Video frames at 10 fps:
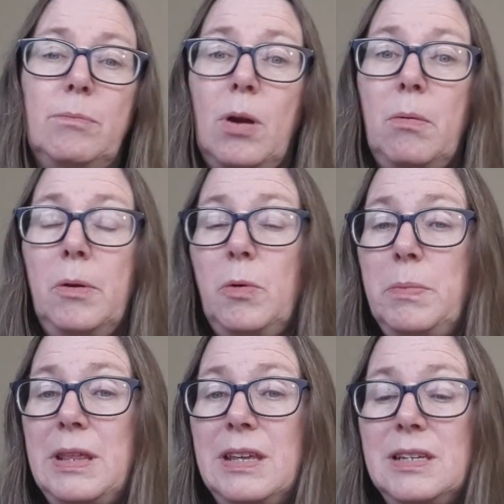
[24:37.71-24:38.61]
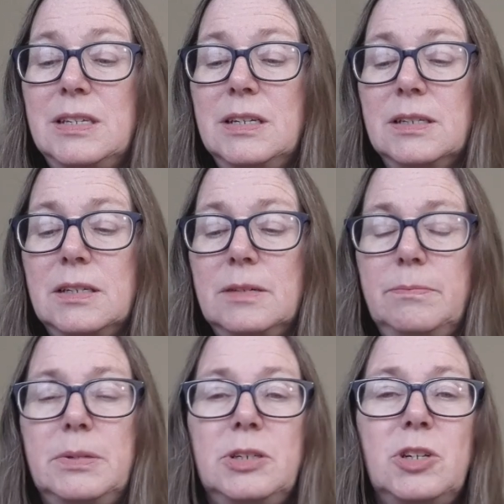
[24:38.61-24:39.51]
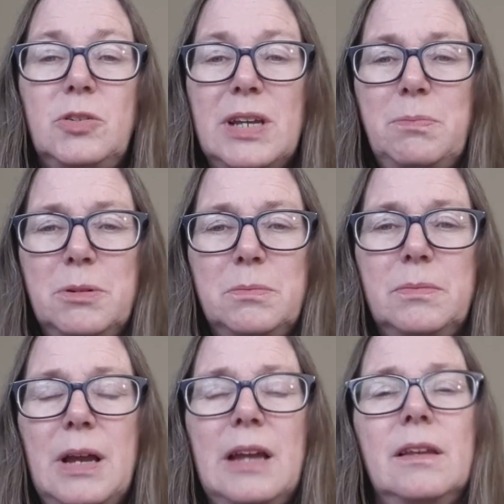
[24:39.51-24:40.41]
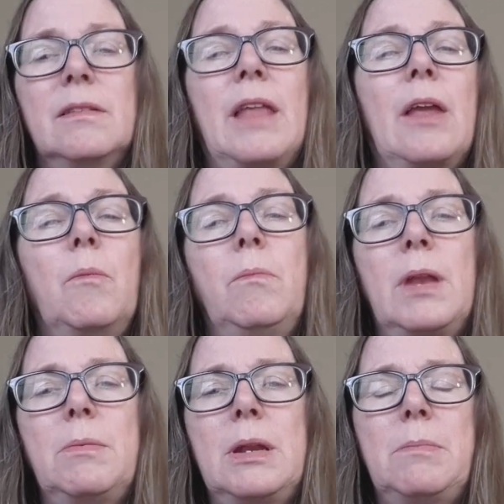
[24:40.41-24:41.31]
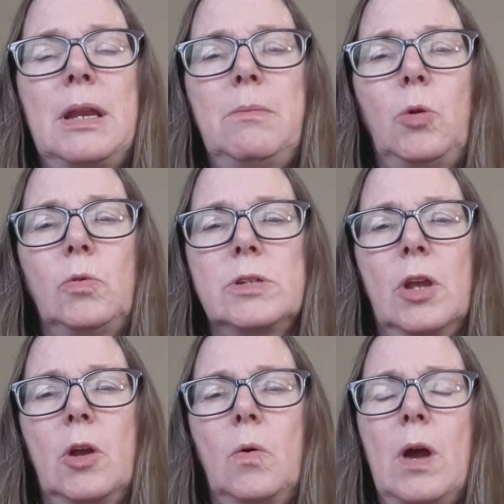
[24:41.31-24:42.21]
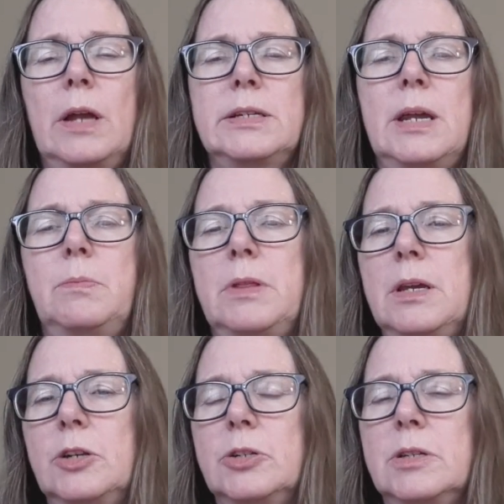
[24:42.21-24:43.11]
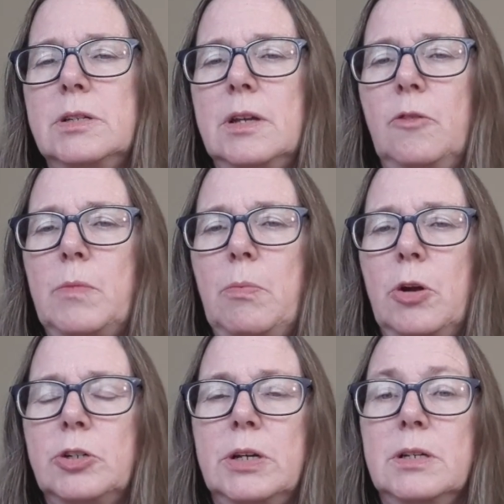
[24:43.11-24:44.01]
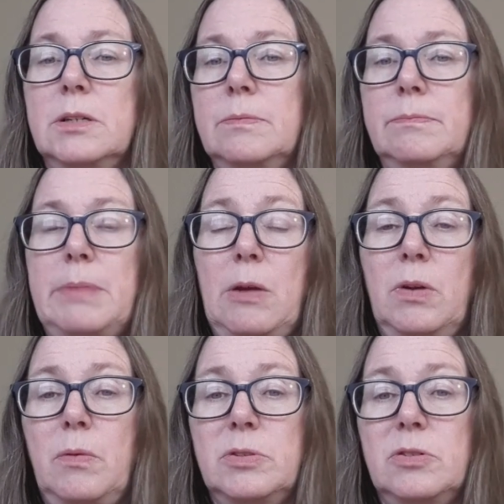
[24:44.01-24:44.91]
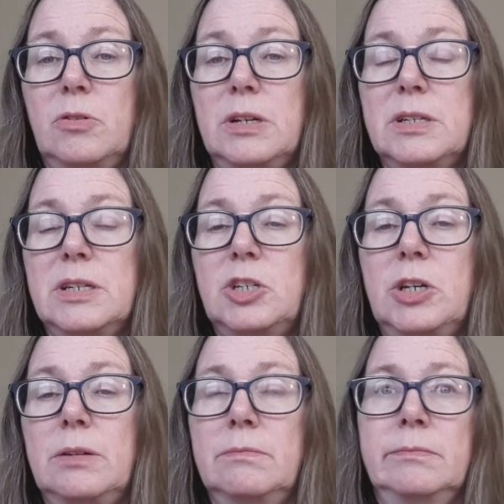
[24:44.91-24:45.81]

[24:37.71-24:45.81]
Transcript: Probably would be the easiest. But do you tape them? Like many moons ago, I taped the edges of my projects back when I was starting stitching.